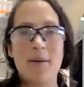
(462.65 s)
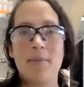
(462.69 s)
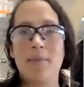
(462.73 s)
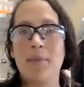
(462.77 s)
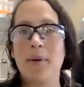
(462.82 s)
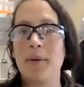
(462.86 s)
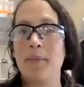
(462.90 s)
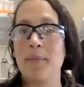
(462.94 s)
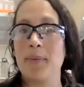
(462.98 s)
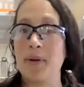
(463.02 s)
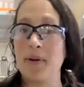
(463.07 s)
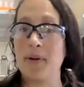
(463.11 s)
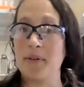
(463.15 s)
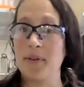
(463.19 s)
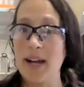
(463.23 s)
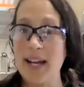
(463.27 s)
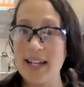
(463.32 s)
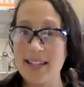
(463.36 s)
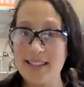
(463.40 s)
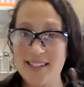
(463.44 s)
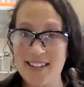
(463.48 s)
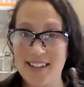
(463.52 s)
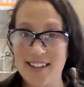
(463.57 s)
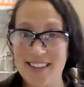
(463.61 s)
but
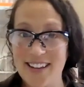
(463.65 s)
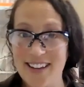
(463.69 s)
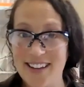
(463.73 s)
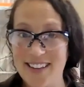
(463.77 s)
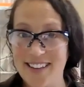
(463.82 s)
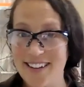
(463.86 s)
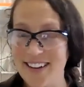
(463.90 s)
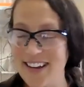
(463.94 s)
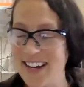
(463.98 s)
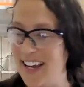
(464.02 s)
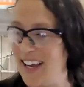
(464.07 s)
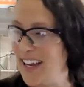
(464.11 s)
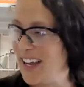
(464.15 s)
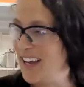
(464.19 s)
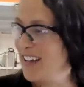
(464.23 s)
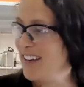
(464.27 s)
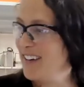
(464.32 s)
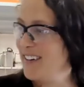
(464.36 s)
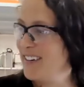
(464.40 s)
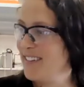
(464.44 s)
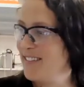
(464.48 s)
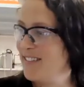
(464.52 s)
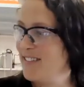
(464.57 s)
burettes, on the other hand,